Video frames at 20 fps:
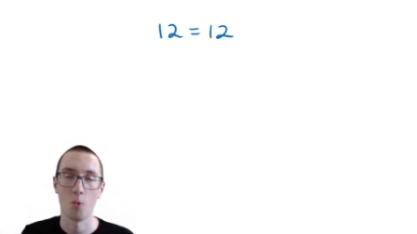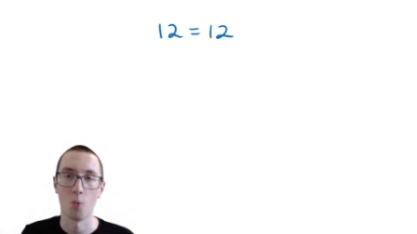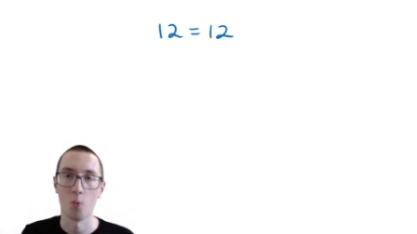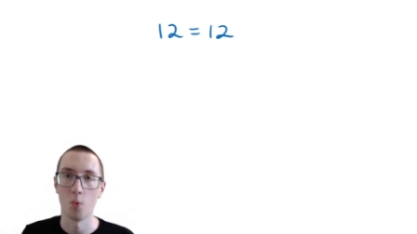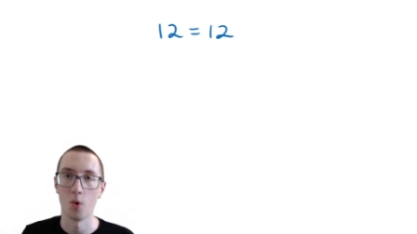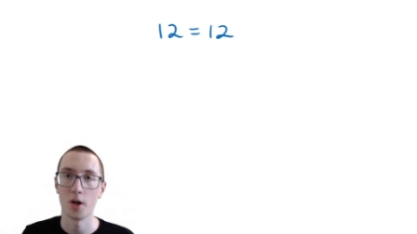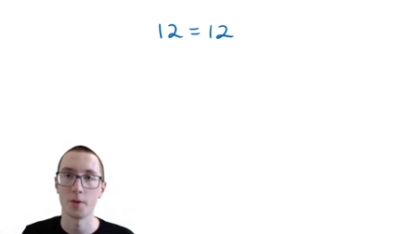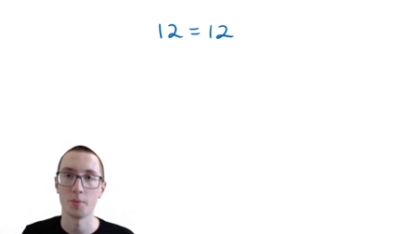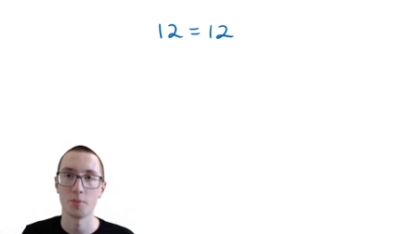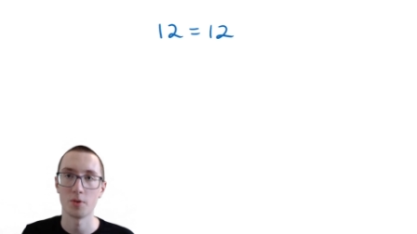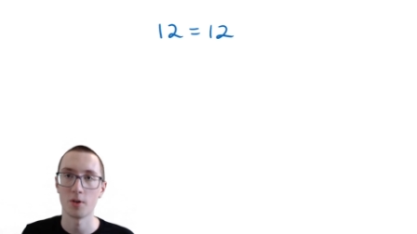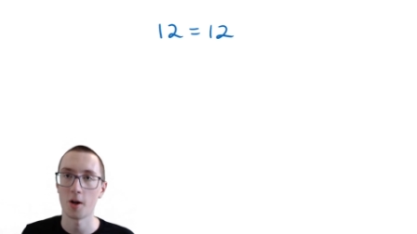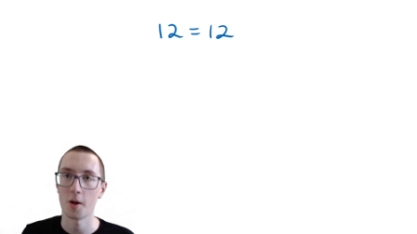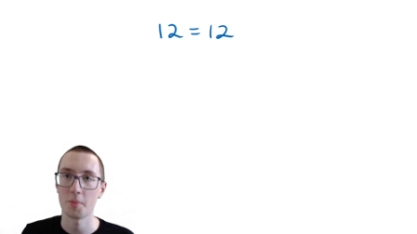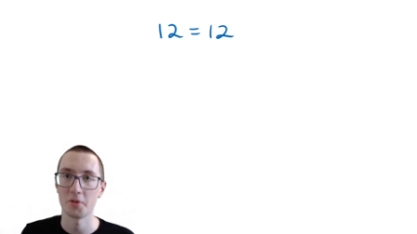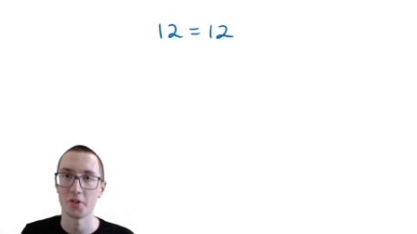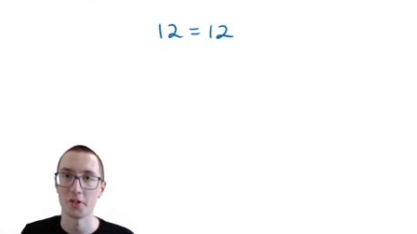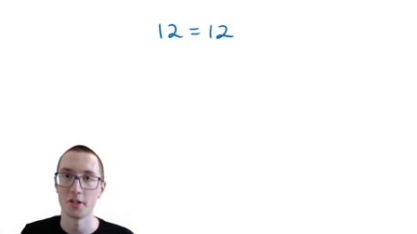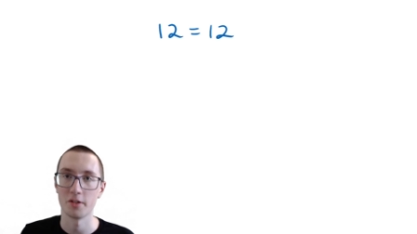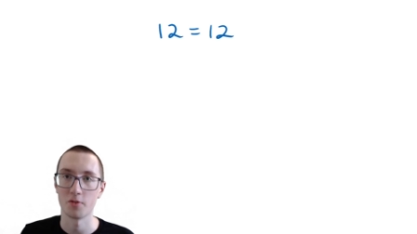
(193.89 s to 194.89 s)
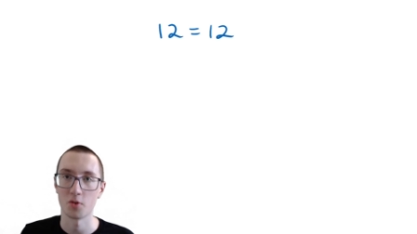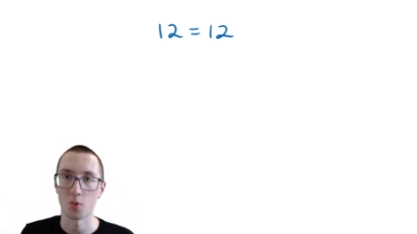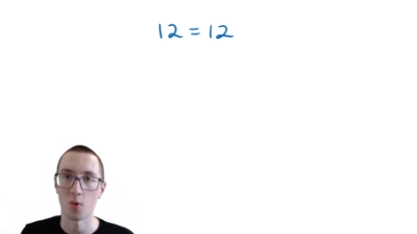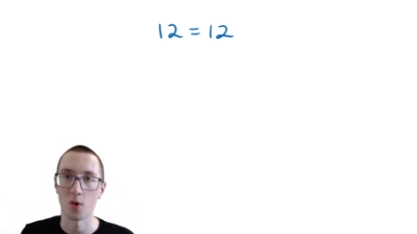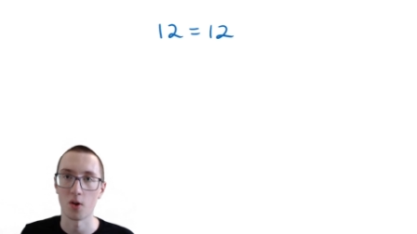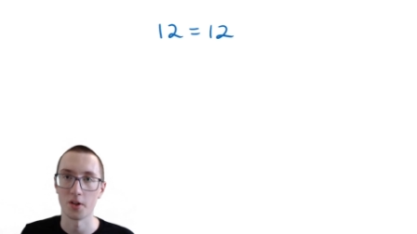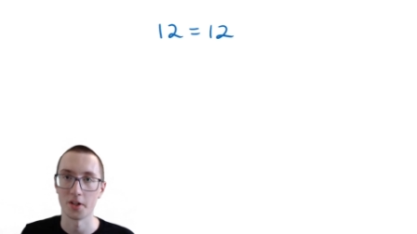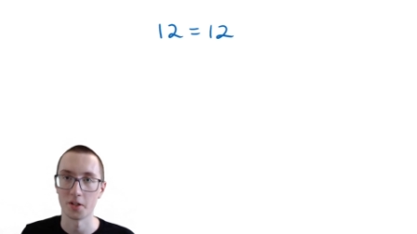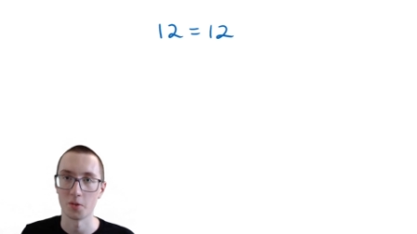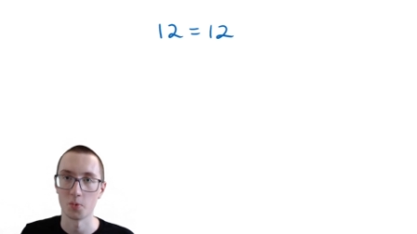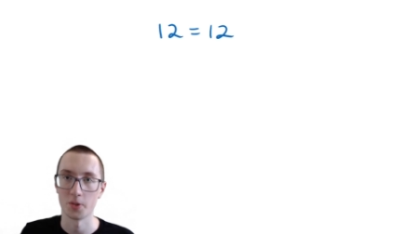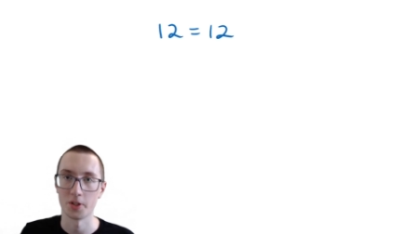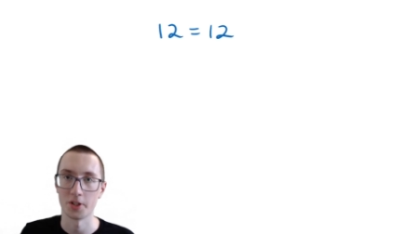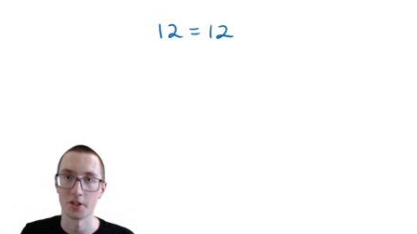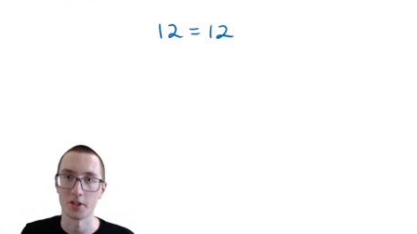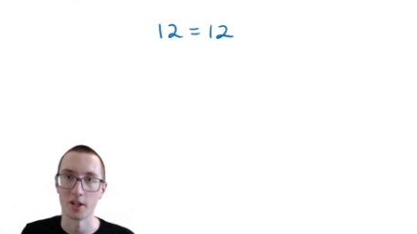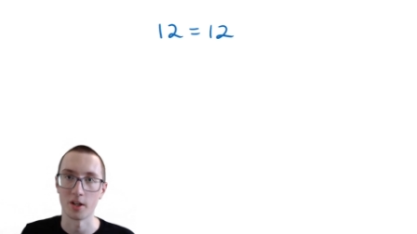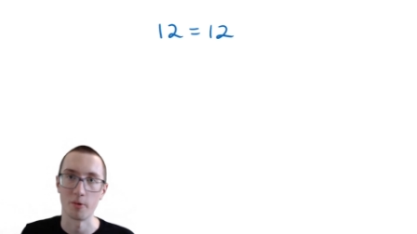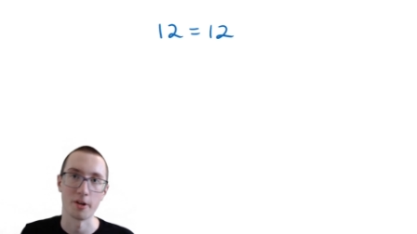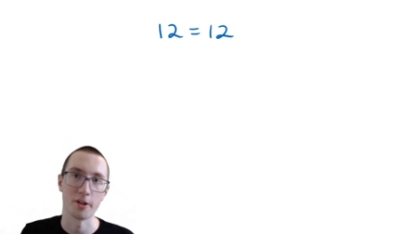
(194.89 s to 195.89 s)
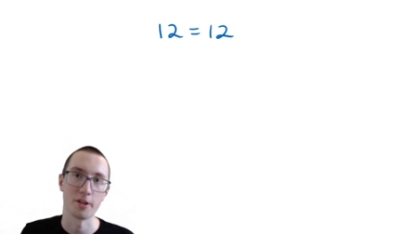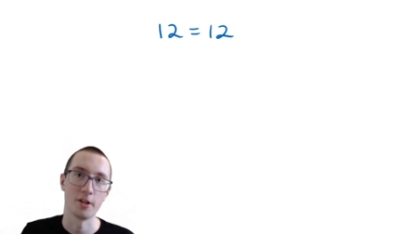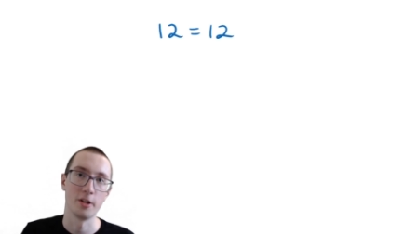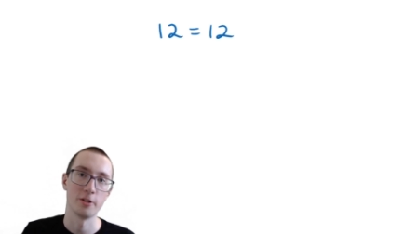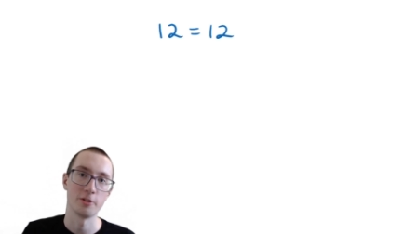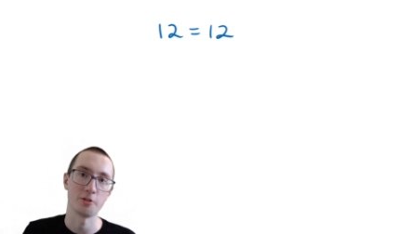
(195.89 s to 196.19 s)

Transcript: what property of equality we're dealing with.